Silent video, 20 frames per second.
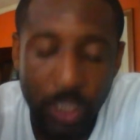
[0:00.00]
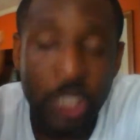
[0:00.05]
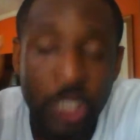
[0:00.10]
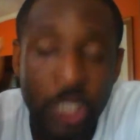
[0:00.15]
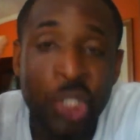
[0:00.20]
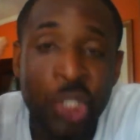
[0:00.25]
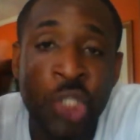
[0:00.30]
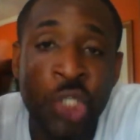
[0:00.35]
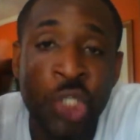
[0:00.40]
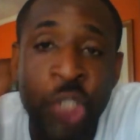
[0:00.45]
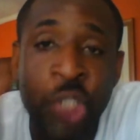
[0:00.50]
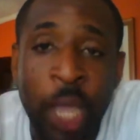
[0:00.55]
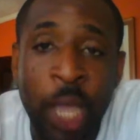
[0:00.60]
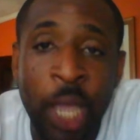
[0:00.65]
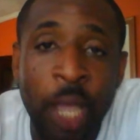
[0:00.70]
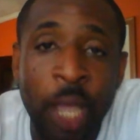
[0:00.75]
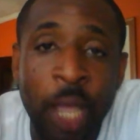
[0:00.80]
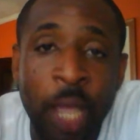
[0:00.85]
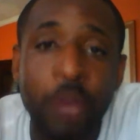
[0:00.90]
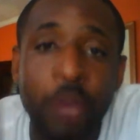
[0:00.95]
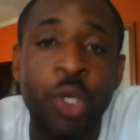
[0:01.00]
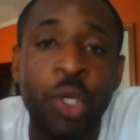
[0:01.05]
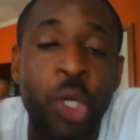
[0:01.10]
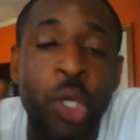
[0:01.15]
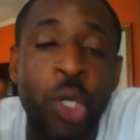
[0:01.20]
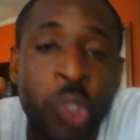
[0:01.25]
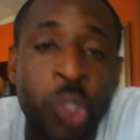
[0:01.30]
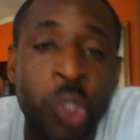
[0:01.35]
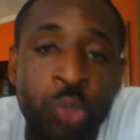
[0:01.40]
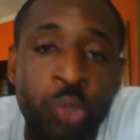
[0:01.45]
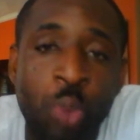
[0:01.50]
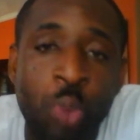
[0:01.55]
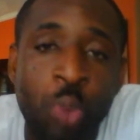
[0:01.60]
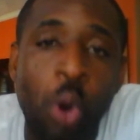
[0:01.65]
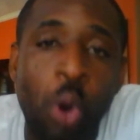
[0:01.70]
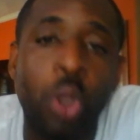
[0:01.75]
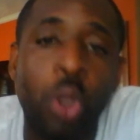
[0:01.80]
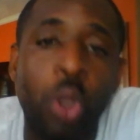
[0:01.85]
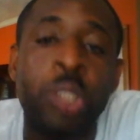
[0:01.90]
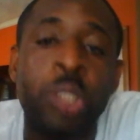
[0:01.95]
share your
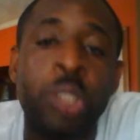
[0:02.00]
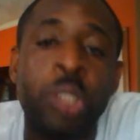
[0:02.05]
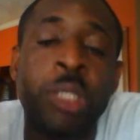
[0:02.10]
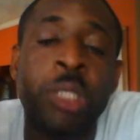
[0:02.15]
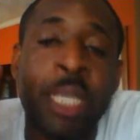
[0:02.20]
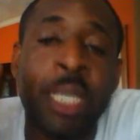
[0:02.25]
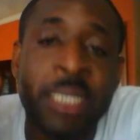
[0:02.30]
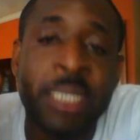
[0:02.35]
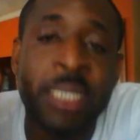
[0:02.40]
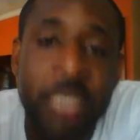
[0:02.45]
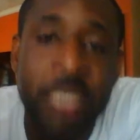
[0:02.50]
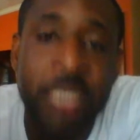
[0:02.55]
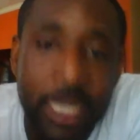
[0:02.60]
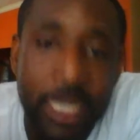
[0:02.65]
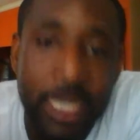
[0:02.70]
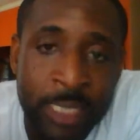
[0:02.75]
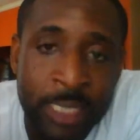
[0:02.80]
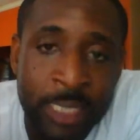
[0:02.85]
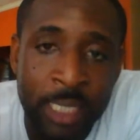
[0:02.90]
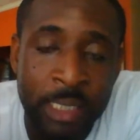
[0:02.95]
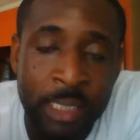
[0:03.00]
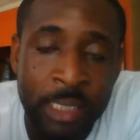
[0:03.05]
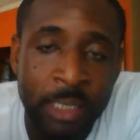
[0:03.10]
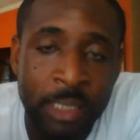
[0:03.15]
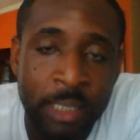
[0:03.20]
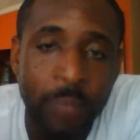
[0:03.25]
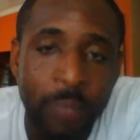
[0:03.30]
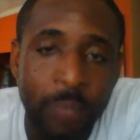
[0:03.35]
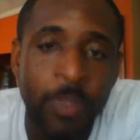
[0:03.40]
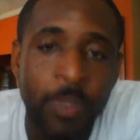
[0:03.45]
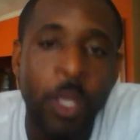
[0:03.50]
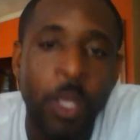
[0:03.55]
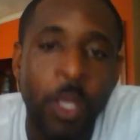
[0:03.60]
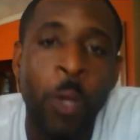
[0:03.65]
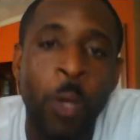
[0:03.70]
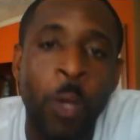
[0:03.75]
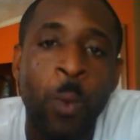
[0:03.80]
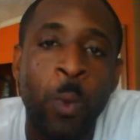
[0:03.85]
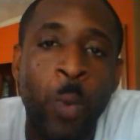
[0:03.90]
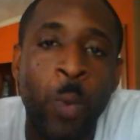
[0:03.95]
small successes
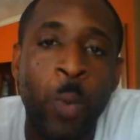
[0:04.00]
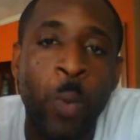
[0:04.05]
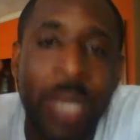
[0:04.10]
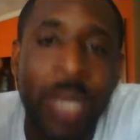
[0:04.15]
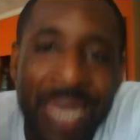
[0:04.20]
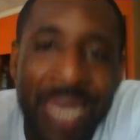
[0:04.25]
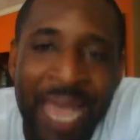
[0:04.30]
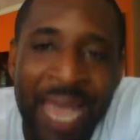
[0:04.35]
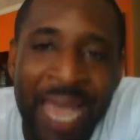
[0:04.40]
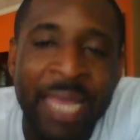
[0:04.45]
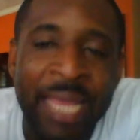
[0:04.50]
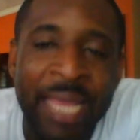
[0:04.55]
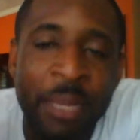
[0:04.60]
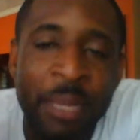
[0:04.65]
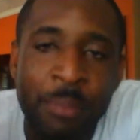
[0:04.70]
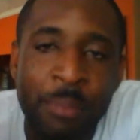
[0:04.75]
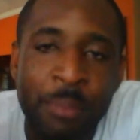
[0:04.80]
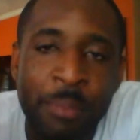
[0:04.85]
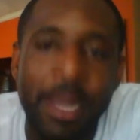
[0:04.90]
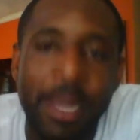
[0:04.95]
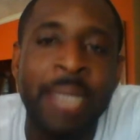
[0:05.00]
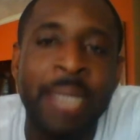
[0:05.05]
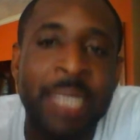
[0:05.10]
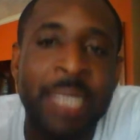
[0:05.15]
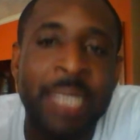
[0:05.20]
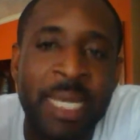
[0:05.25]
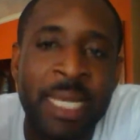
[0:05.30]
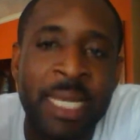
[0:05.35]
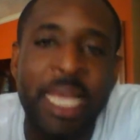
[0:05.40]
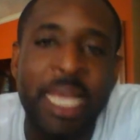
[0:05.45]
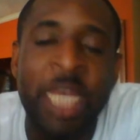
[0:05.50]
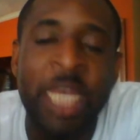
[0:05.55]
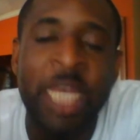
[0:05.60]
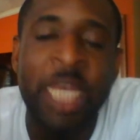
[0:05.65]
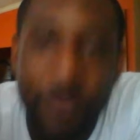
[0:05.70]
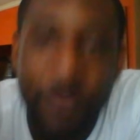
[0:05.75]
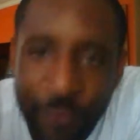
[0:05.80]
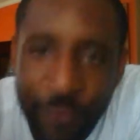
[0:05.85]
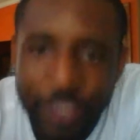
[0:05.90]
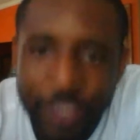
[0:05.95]
with like-minded
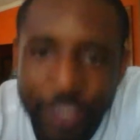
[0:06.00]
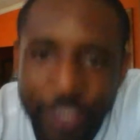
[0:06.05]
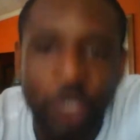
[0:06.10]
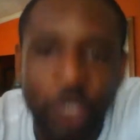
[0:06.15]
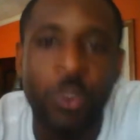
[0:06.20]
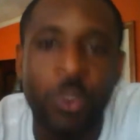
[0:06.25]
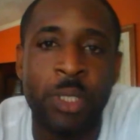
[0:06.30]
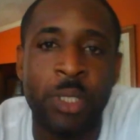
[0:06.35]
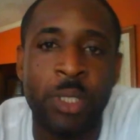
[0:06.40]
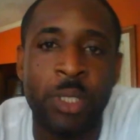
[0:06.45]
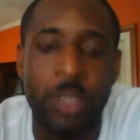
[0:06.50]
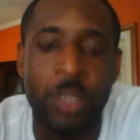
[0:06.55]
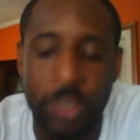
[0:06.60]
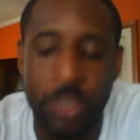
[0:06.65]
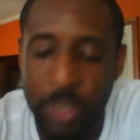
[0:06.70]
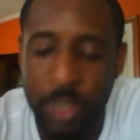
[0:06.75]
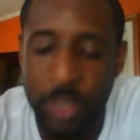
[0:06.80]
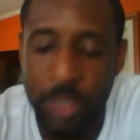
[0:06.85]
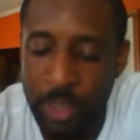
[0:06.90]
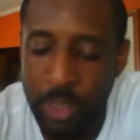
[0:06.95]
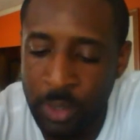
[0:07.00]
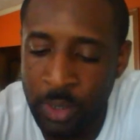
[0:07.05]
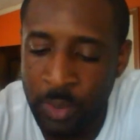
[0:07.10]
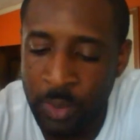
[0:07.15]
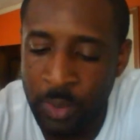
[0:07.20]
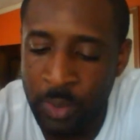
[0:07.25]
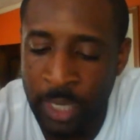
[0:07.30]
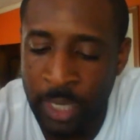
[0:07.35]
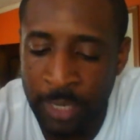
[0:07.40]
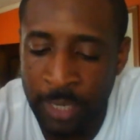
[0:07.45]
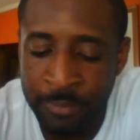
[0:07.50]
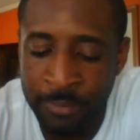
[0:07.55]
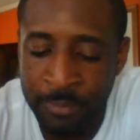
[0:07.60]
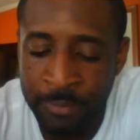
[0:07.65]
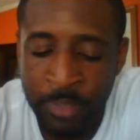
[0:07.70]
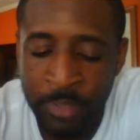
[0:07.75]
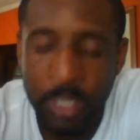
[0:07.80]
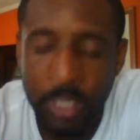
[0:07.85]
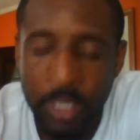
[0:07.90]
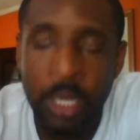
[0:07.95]
individuals. Okay?
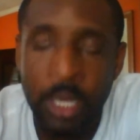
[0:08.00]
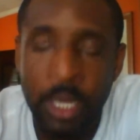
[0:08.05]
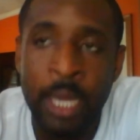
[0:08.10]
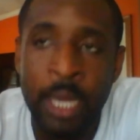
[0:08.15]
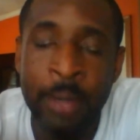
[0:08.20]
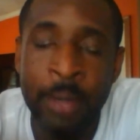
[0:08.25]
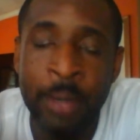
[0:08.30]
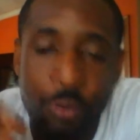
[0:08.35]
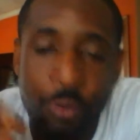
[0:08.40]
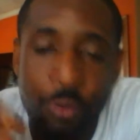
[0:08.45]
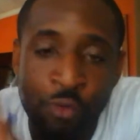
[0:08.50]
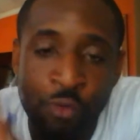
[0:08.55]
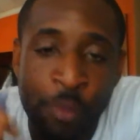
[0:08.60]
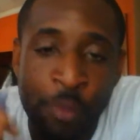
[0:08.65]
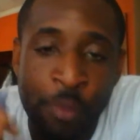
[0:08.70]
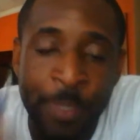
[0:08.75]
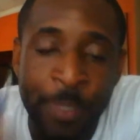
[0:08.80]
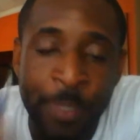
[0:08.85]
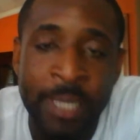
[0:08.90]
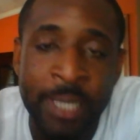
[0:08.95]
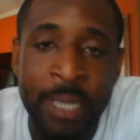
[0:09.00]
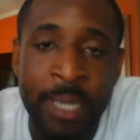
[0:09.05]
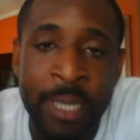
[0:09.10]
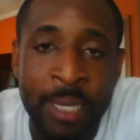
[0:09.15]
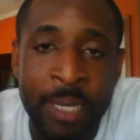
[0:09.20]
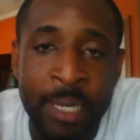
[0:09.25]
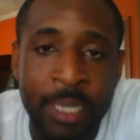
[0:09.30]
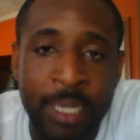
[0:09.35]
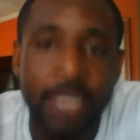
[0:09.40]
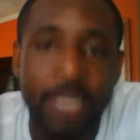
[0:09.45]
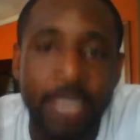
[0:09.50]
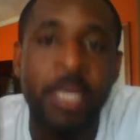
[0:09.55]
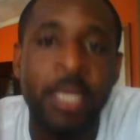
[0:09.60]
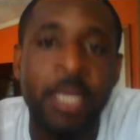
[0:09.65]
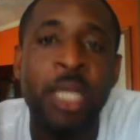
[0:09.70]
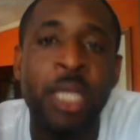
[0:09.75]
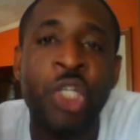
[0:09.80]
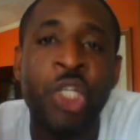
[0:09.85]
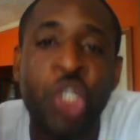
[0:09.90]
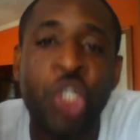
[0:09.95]
And I will repeat that again.
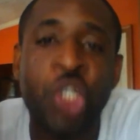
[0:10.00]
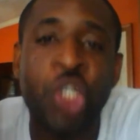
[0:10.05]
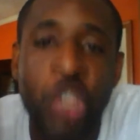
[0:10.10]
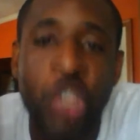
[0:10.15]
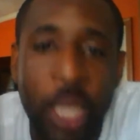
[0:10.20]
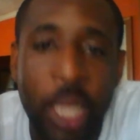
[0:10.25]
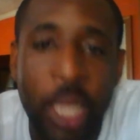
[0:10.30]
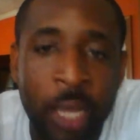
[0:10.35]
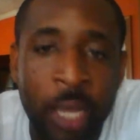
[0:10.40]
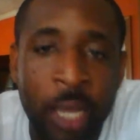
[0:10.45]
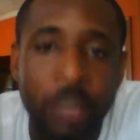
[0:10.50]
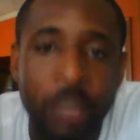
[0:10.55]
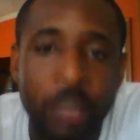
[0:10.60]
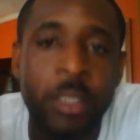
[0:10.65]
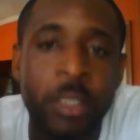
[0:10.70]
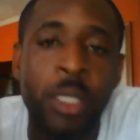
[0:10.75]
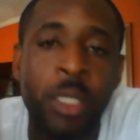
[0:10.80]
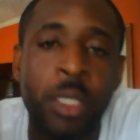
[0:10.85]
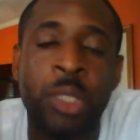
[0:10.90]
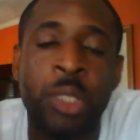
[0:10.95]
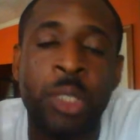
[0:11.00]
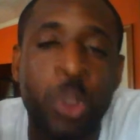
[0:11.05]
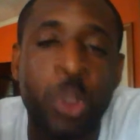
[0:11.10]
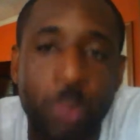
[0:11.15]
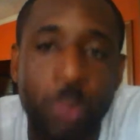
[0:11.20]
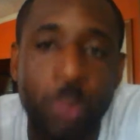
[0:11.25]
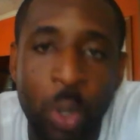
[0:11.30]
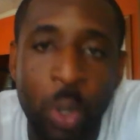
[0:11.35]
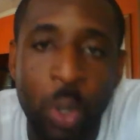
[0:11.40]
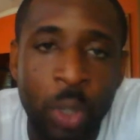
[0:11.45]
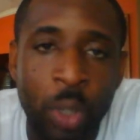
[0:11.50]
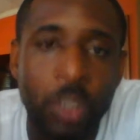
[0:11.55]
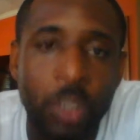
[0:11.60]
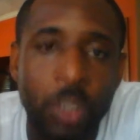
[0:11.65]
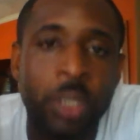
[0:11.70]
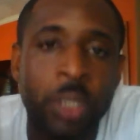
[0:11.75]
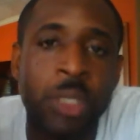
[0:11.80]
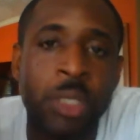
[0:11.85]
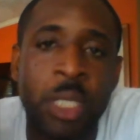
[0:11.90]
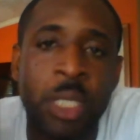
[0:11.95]
Share your small
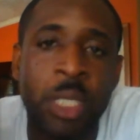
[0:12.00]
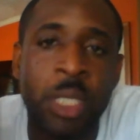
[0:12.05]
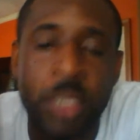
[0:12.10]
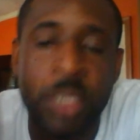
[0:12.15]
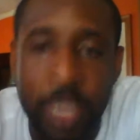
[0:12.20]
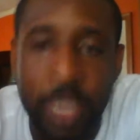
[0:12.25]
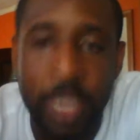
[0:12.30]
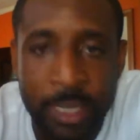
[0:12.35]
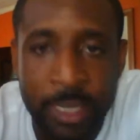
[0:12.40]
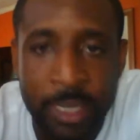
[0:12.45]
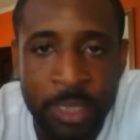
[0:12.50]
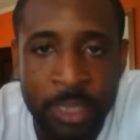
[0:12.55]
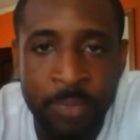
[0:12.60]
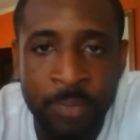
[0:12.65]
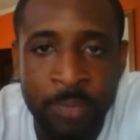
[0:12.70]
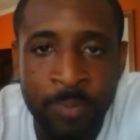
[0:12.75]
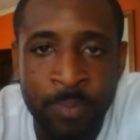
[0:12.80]
success